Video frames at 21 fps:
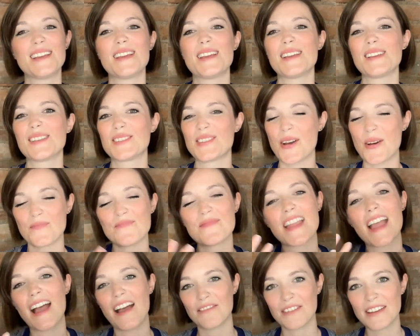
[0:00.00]
So
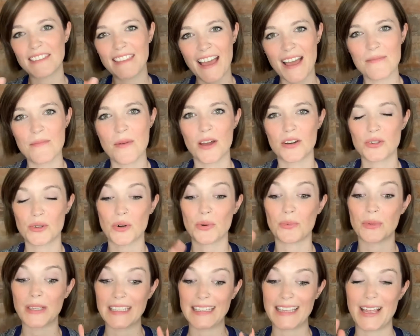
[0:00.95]
having that mantra
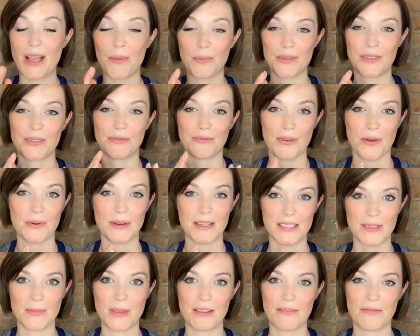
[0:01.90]
really helps to
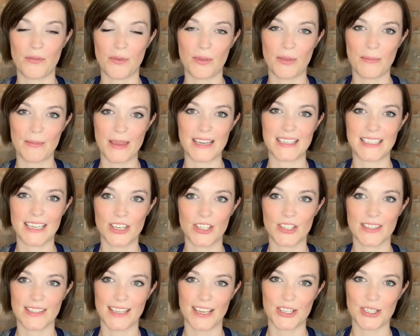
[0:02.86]
focus me for the
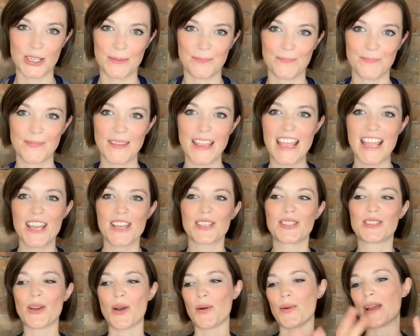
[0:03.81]
meditation session.
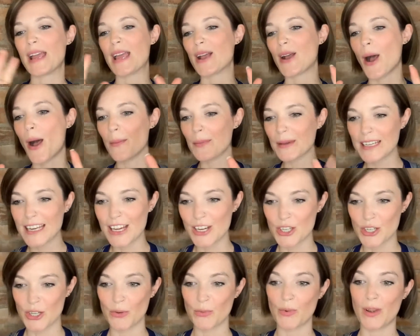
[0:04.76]
So in
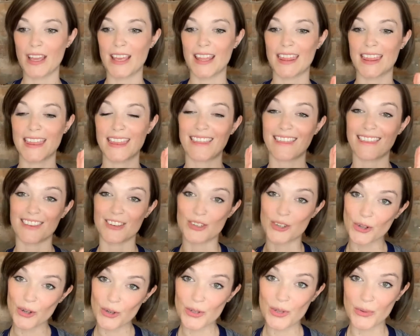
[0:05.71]
combination with the
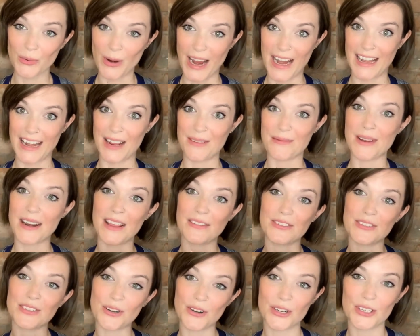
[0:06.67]
journal writing, what I've
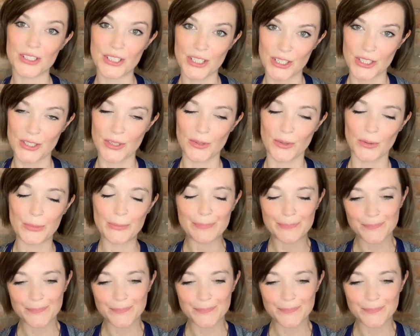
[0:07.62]
started to do